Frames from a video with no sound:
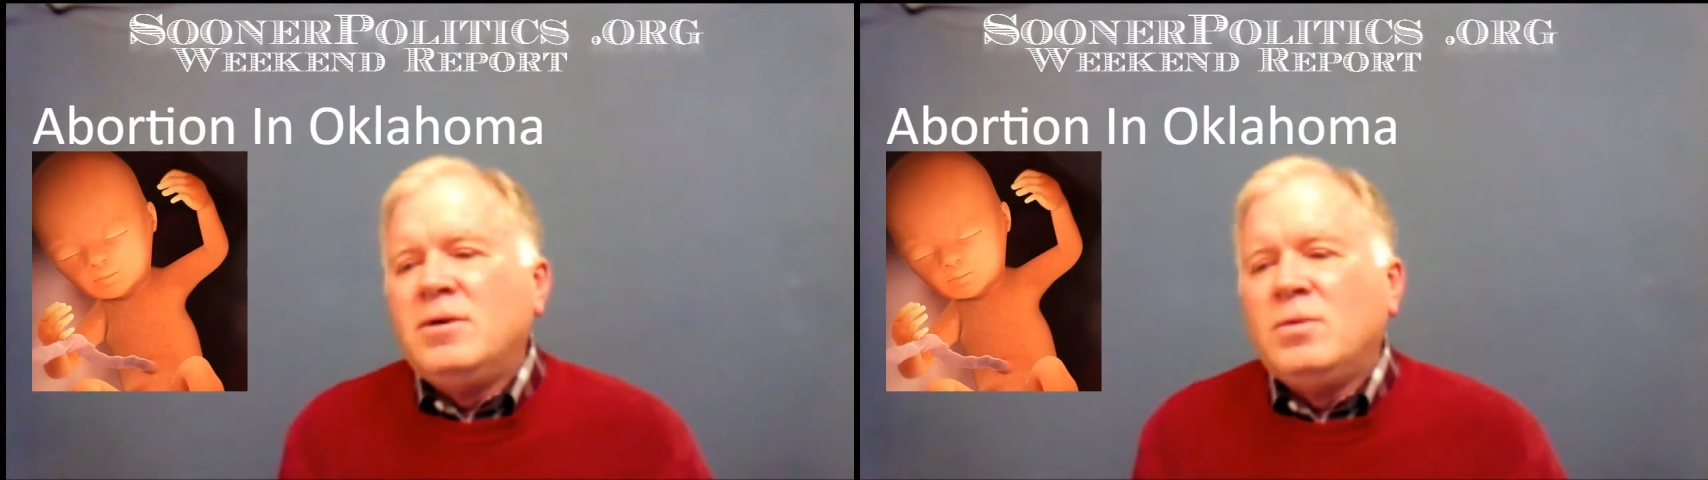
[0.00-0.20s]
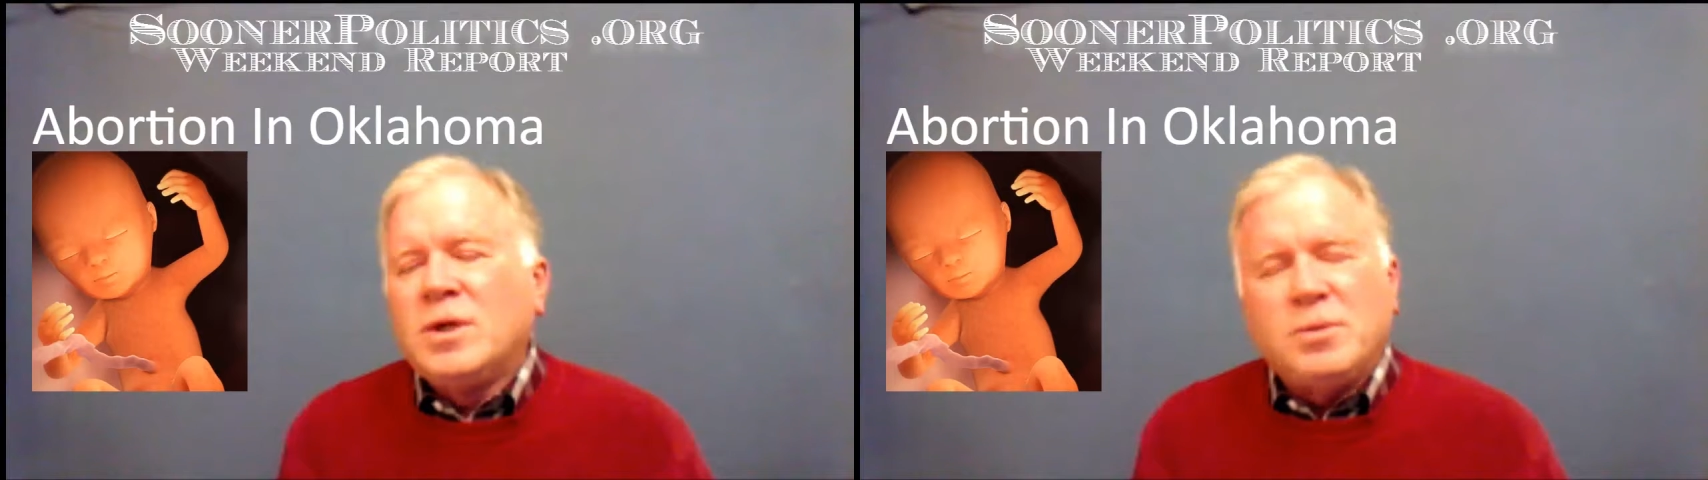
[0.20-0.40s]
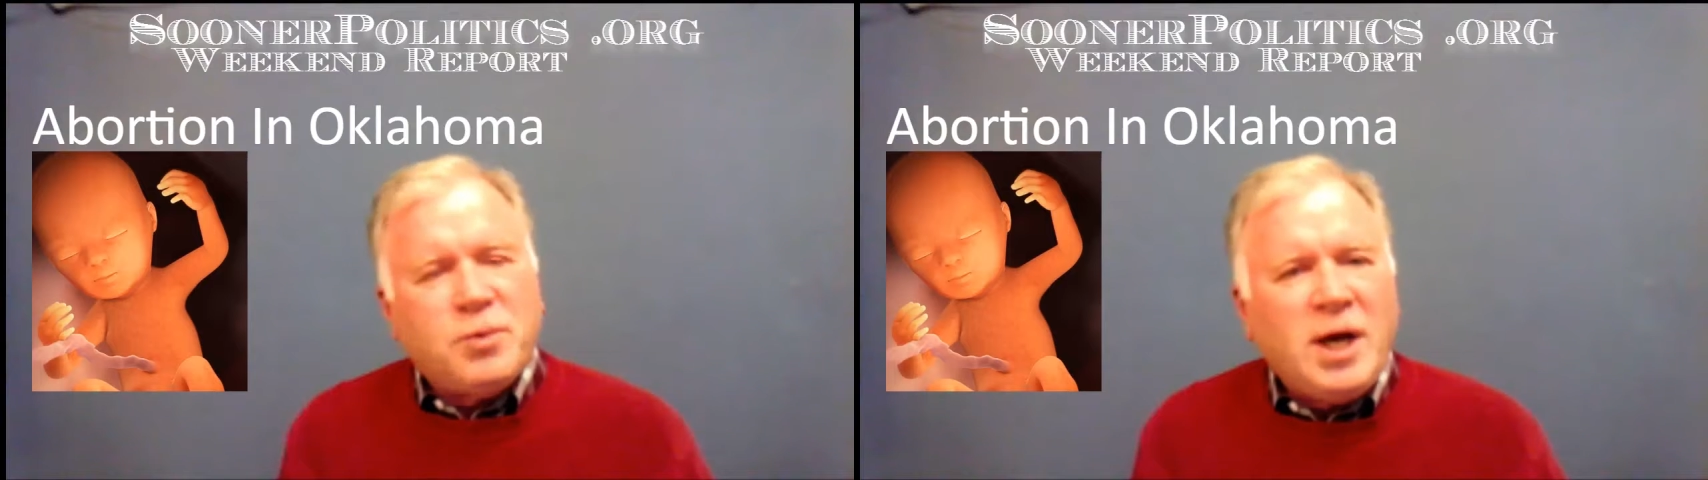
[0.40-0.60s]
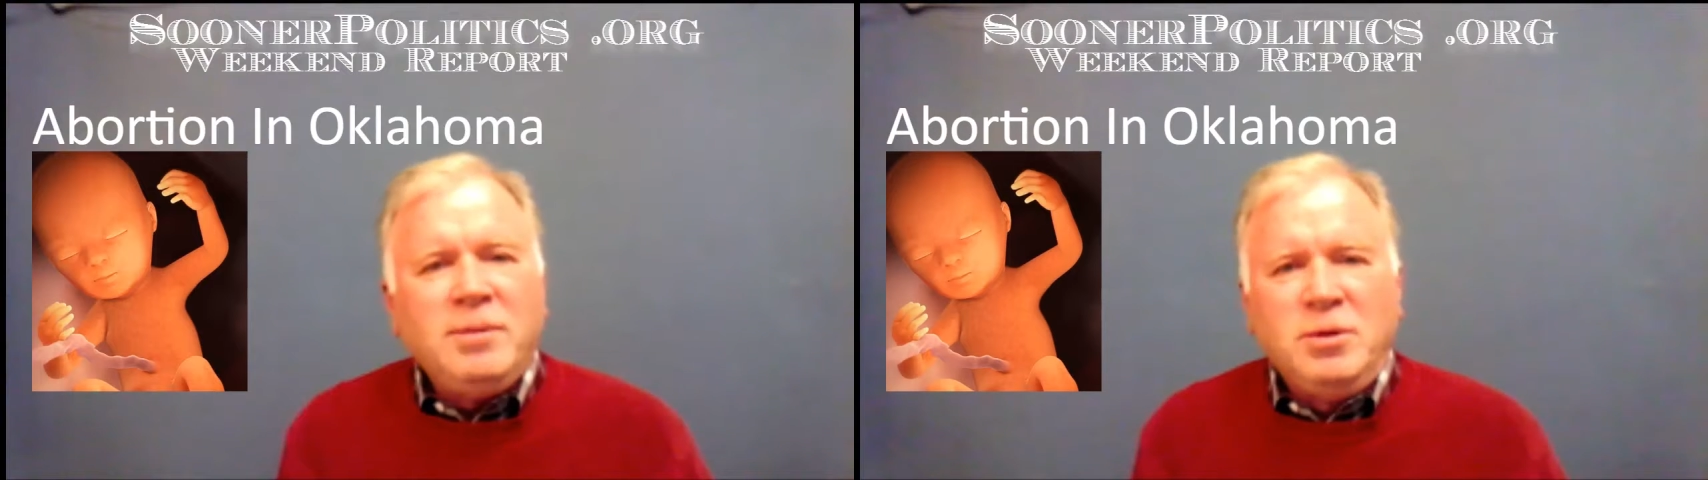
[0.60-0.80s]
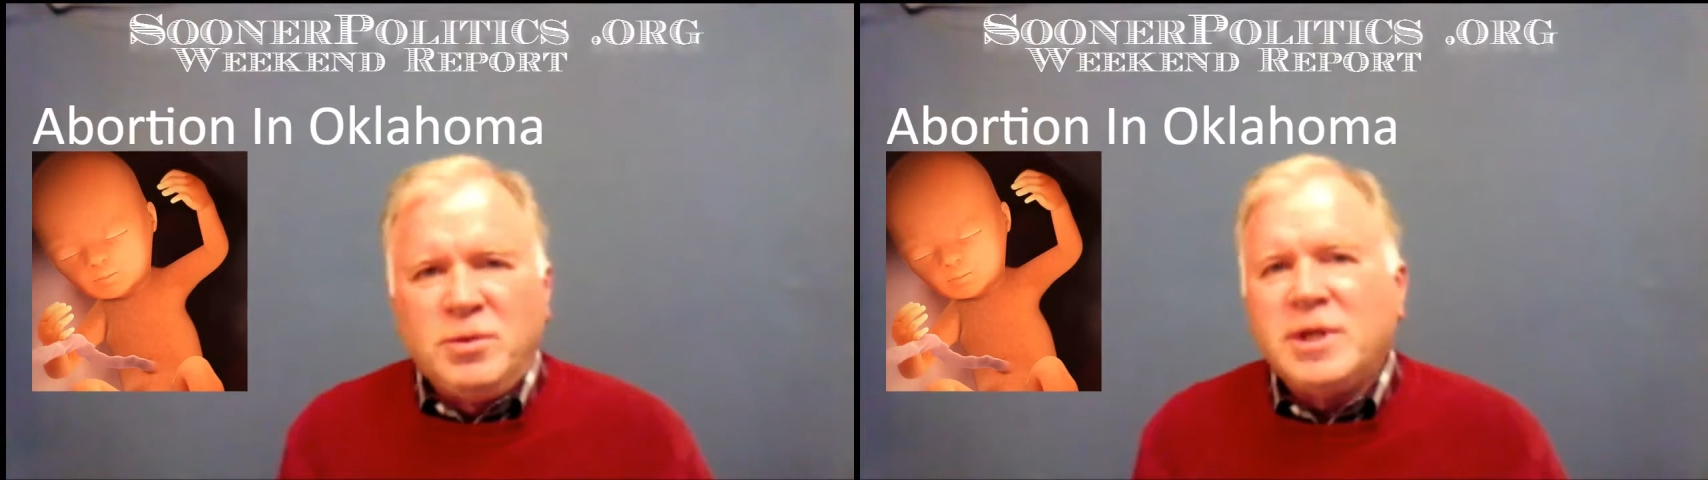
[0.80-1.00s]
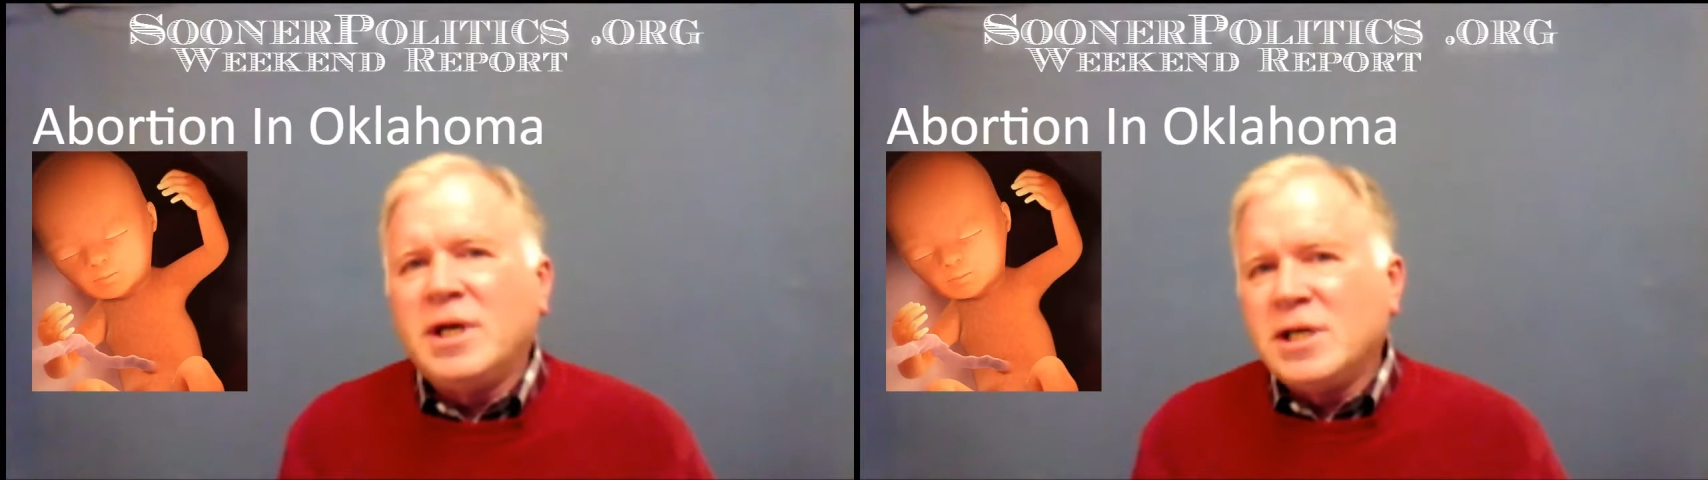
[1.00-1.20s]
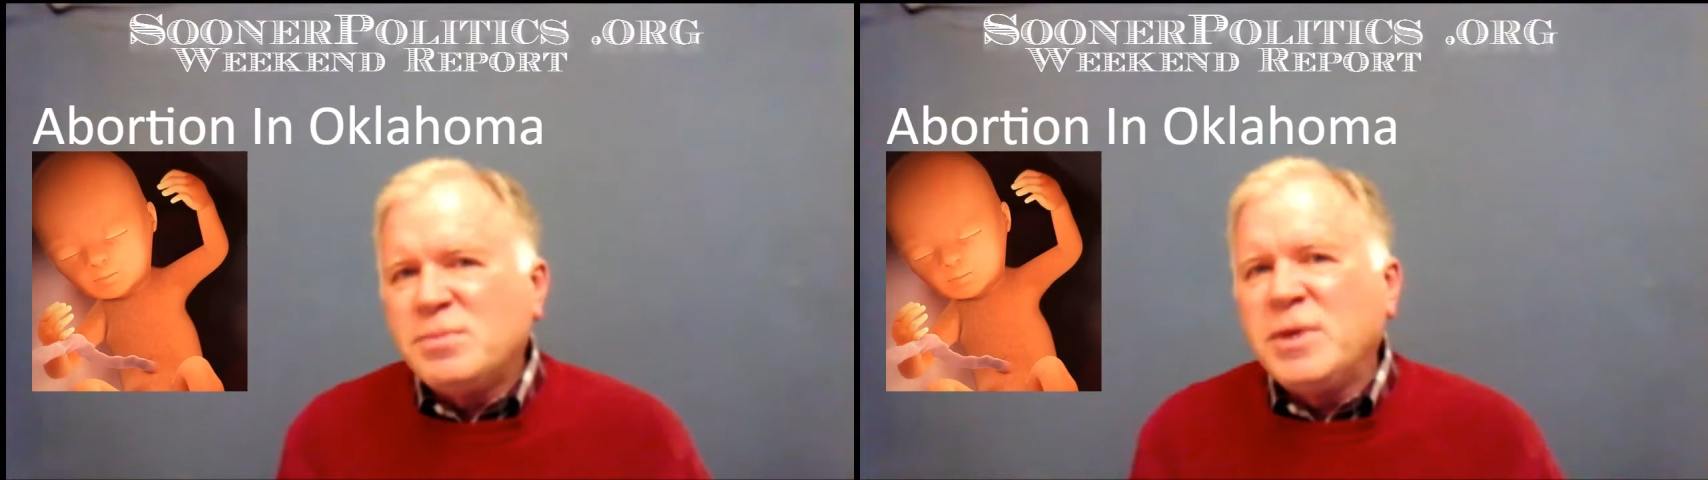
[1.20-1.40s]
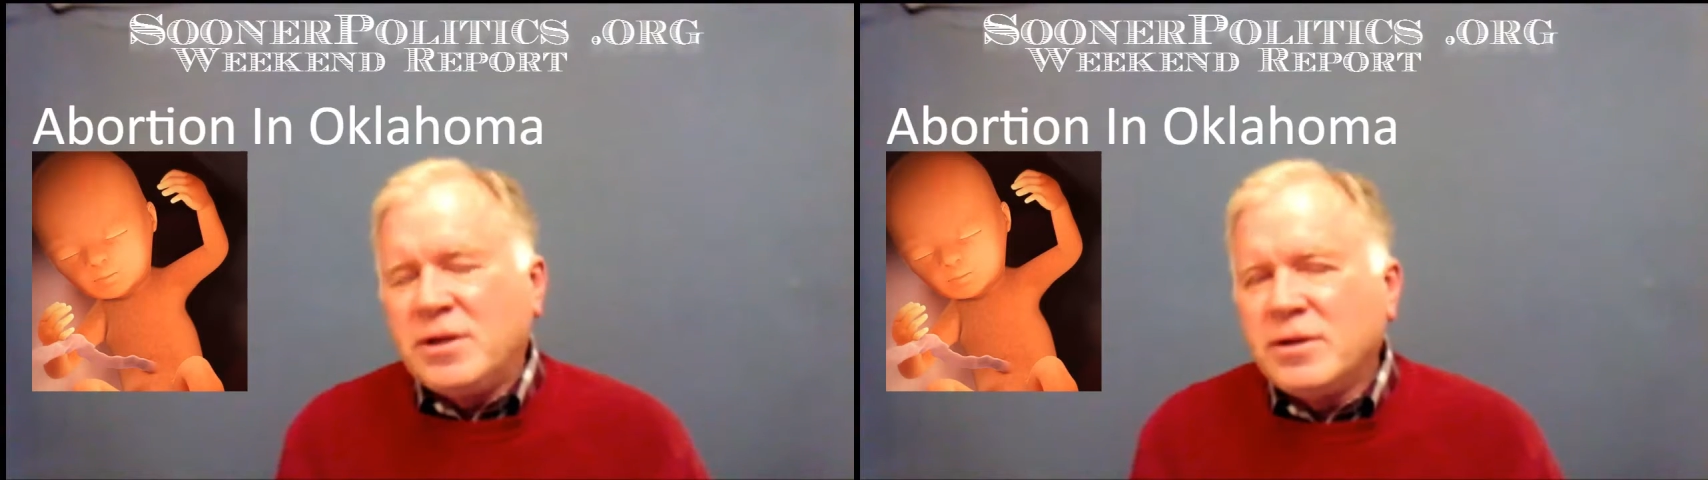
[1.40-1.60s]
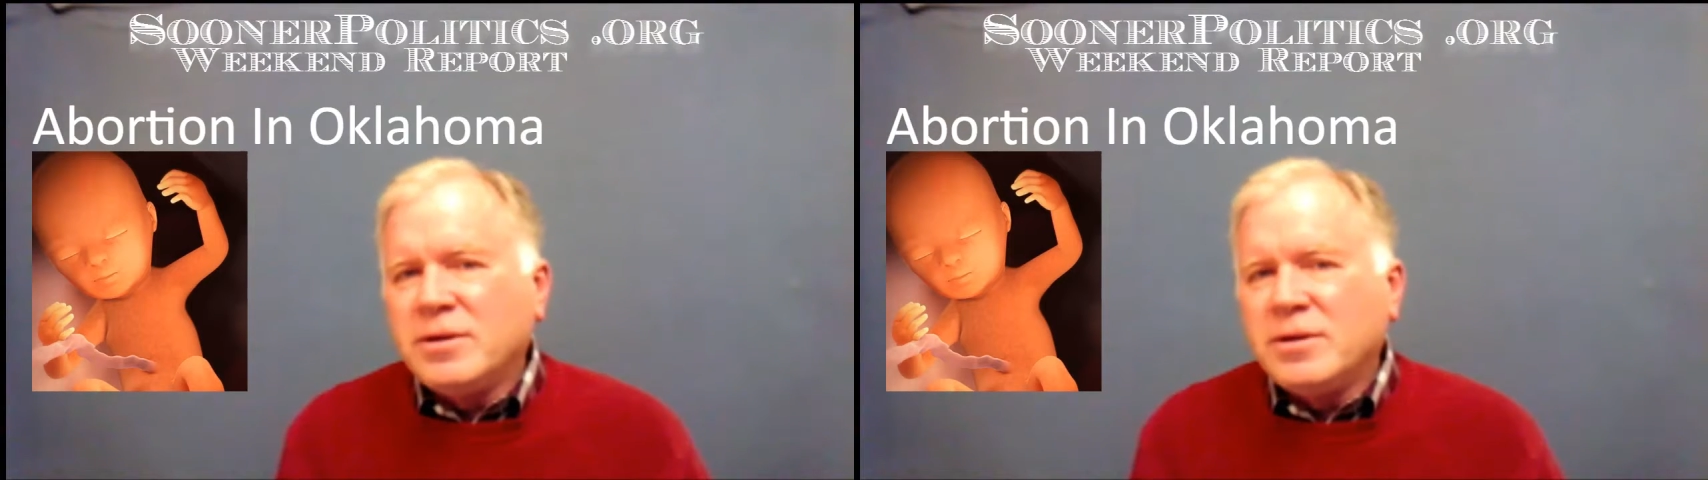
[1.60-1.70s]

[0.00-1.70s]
Well, the problem with SB